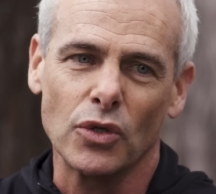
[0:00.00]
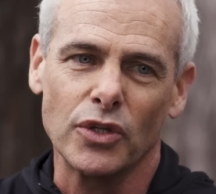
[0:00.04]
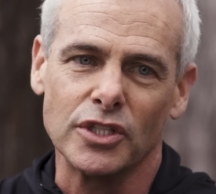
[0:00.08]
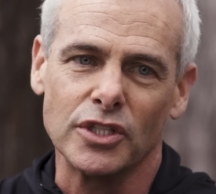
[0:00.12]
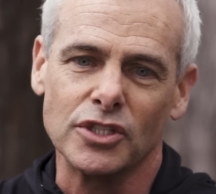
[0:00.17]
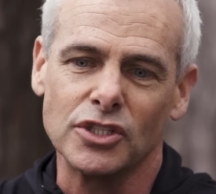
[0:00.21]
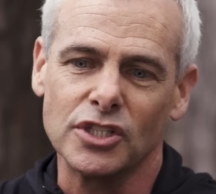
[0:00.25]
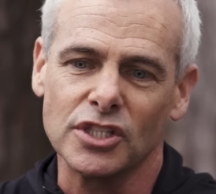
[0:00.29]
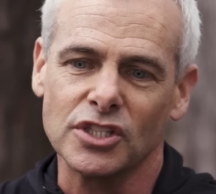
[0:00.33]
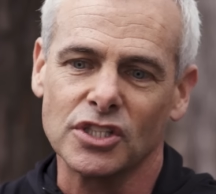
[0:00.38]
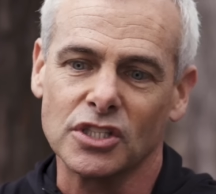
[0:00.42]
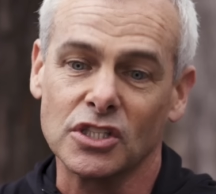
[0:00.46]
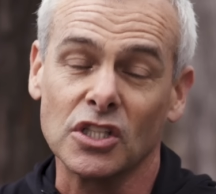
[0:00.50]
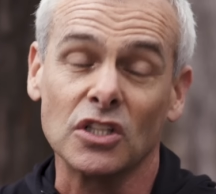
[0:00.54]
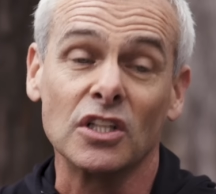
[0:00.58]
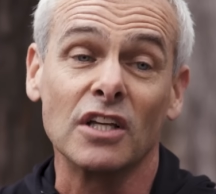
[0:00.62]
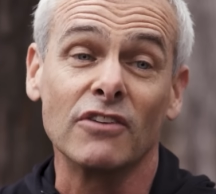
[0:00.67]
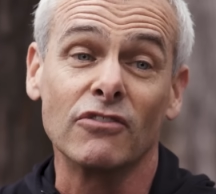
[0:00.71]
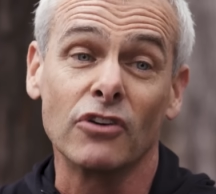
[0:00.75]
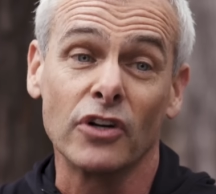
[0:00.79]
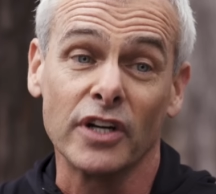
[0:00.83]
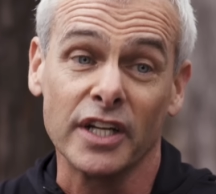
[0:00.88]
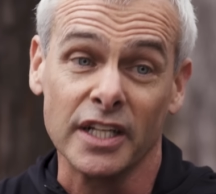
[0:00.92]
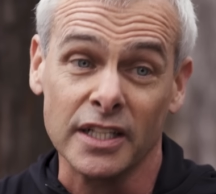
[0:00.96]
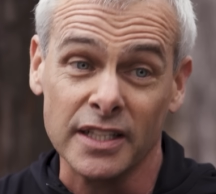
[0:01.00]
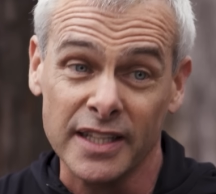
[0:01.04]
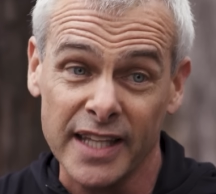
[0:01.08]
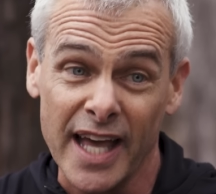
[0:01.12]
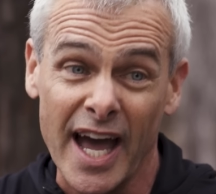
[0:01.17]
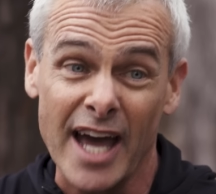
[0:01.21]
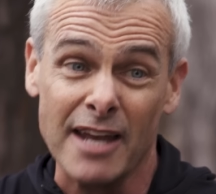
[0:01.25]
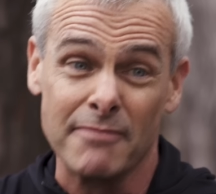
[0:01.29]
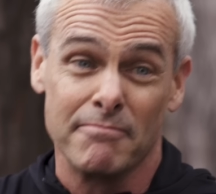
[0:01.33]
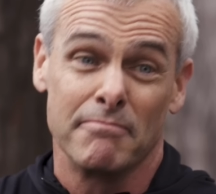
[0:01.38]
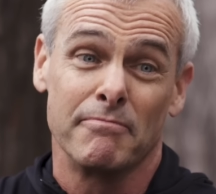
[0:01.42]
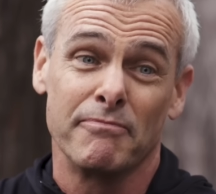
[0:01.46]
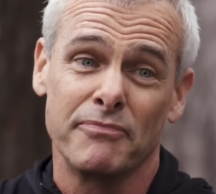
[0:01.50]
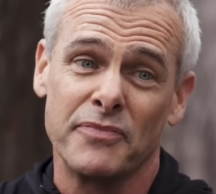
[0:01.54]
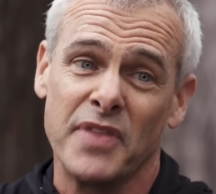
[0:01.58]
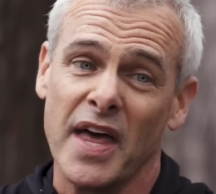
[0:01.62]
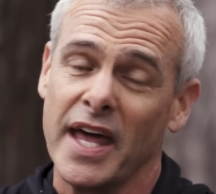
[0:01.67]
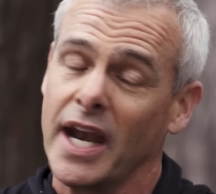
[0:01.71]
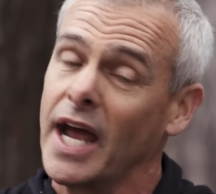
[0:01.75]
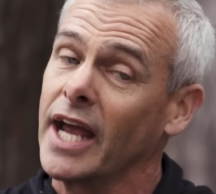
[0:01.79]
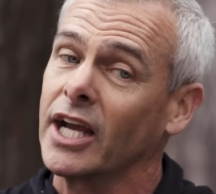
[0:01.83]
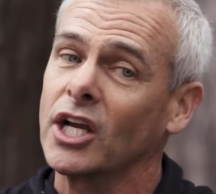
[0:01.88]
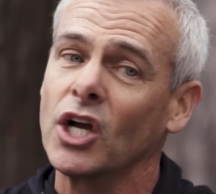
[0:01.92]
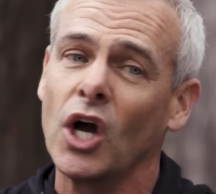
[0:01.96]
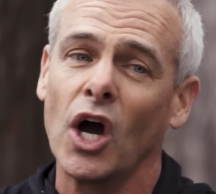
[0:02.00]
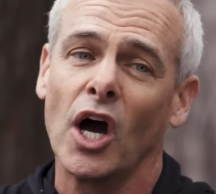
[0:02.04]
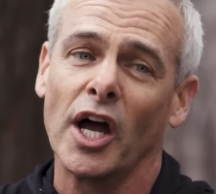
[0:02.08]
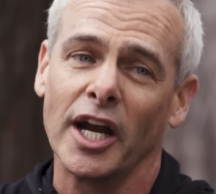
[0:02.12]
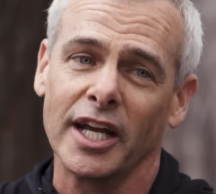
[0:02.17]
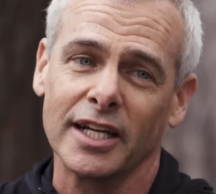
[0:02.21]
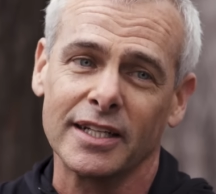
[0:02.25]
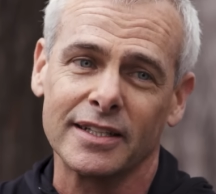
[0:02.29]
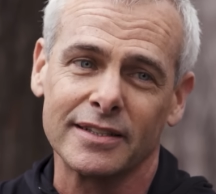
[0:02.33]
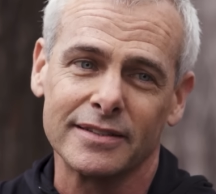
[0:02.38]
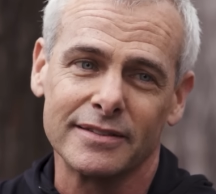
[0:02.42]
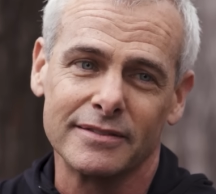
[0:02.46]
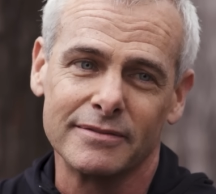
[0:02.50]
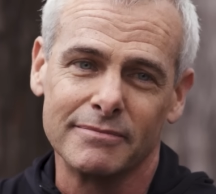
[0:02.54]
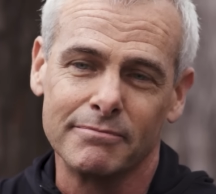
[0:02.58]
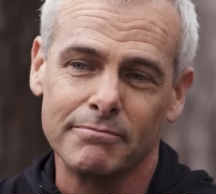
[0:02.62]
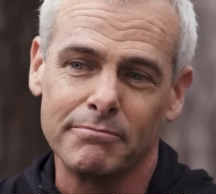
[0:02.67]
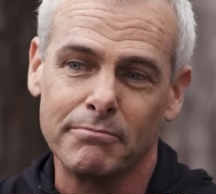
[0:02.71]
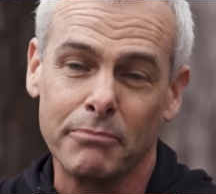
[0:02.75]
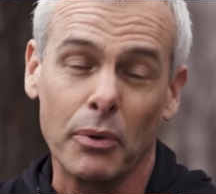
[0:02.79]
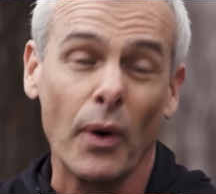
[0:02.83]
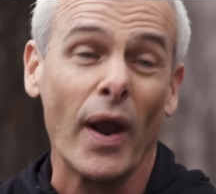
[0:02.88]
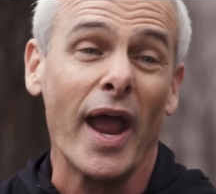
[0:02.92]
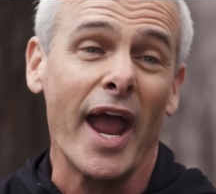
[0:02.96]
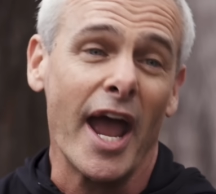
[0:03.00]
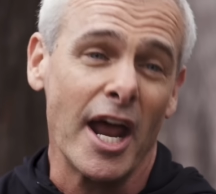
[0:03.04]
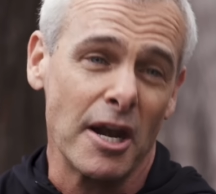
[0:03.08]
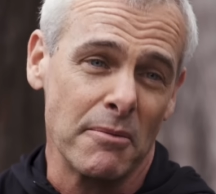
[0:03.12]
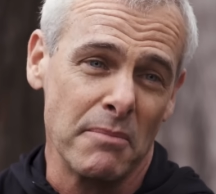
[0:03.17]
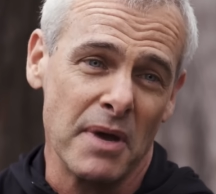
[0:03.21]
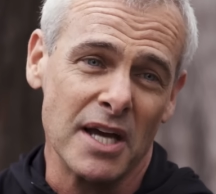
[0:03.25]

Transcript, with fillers: than just delivering that, that iconic brand